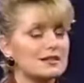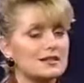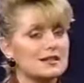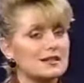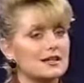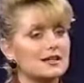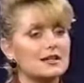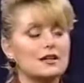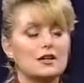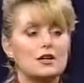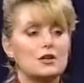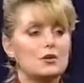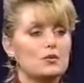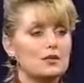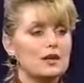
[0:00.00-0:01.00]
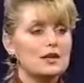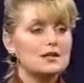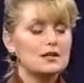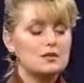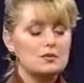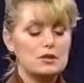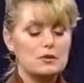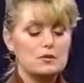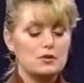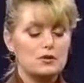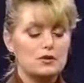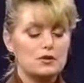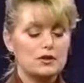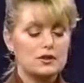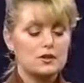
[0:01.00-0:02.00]
That's like when I tell
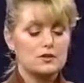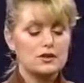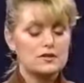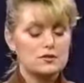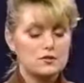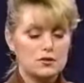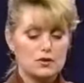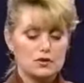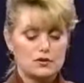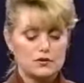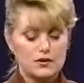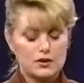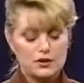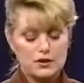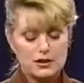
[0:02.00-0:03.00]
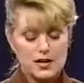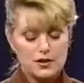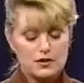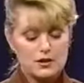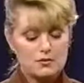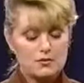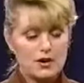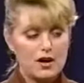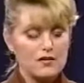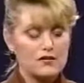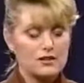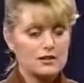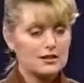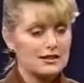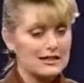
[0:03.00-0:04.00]
people, you know, I do work over at Cook County and
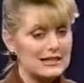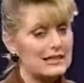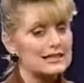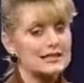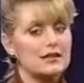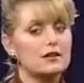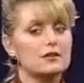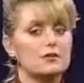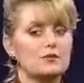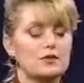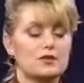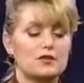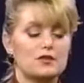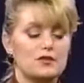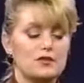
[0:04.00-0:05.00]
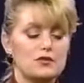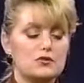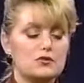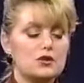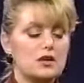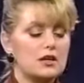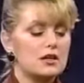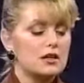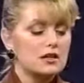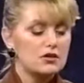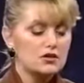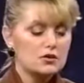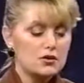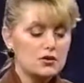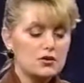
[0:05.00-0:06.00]
Providence, and I tell them, you know, if you
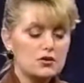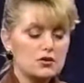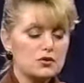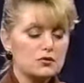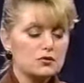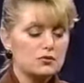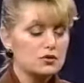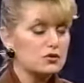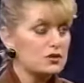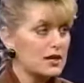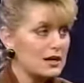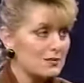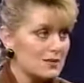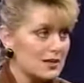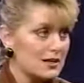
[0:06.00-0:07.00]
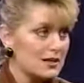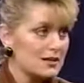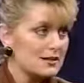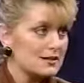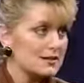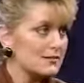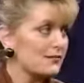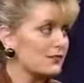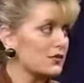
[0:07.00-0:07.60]
control your diabetes,